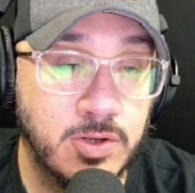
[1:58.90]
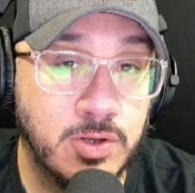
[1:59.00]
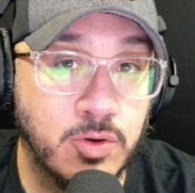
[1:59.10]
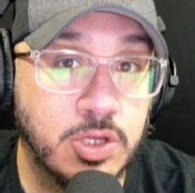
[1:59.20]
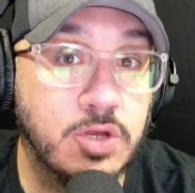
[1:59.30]

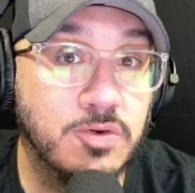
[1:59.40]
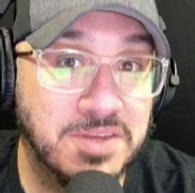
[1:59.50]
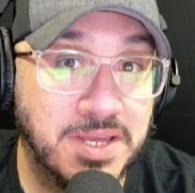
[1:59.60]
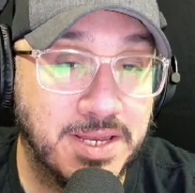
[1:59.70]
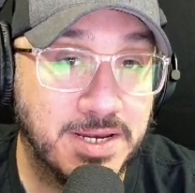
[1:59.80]

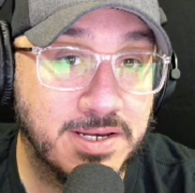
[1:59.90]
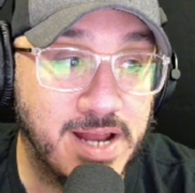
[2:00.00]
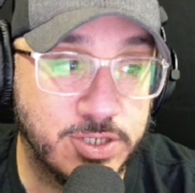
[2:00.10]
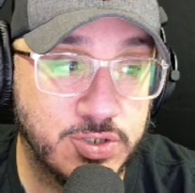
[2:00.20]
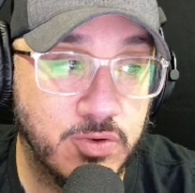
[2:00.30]
using it in a
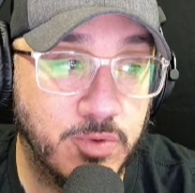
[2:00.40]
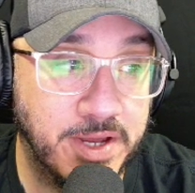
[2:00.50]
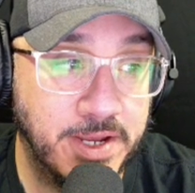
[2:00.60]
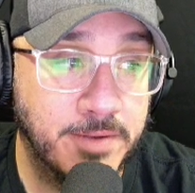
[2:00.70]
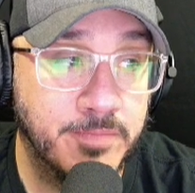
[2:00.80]
natural
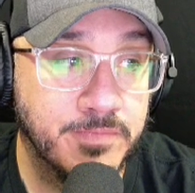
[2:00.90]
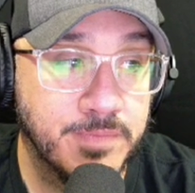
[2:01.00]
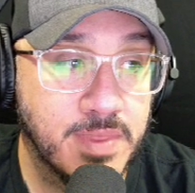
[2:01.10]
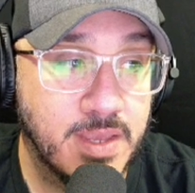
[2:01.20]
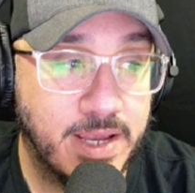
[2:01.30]
way.
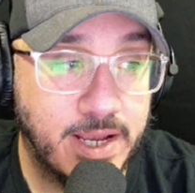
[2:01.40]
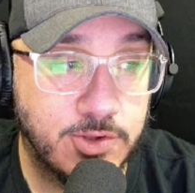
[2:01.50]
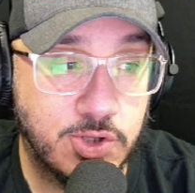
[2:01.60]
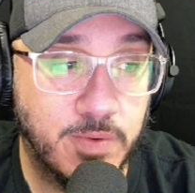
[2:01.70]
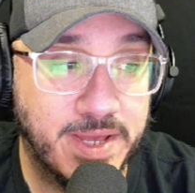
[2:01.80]
It's
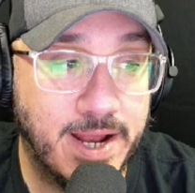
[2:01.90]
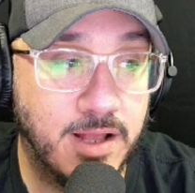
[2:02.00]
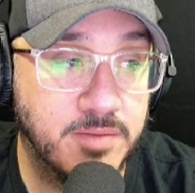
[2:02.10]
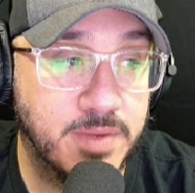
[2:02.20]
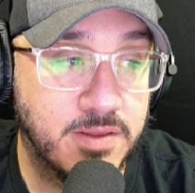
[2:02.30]
showing
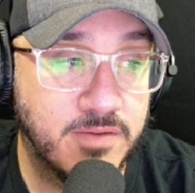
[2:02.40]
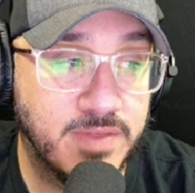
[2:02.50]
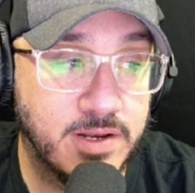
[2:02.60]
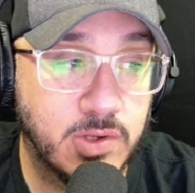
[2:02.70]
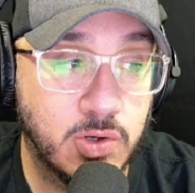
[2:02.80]
elements of
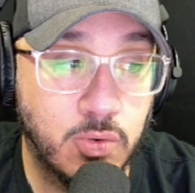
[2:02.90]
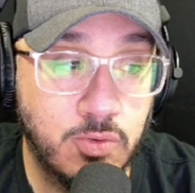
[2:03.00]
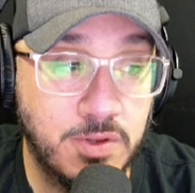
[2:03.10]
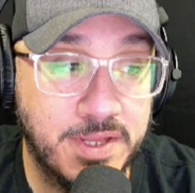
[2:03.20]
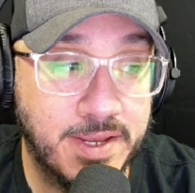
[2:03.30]
that it's
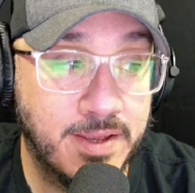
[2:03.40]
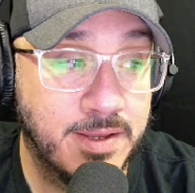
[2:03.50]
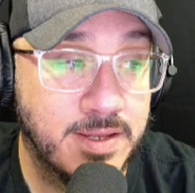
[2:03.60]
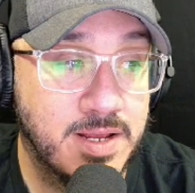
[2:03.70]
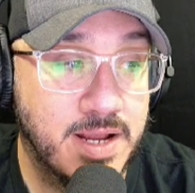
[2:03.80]
cooling,
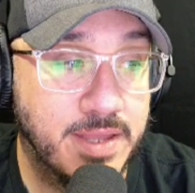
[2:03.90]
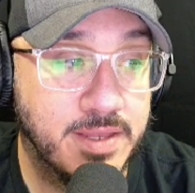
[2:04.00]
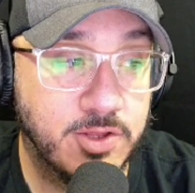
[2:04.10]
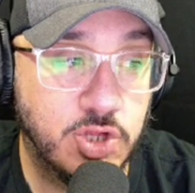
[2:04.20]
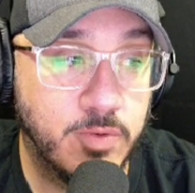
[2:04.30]
and
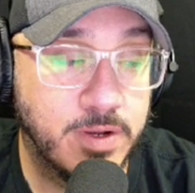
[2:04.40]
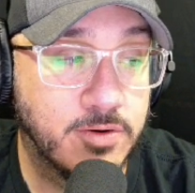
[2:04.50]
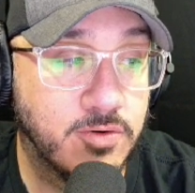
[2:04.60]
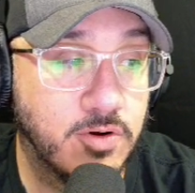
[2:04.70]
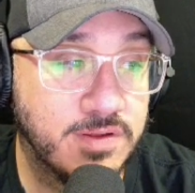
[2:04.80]
then it's showing a cross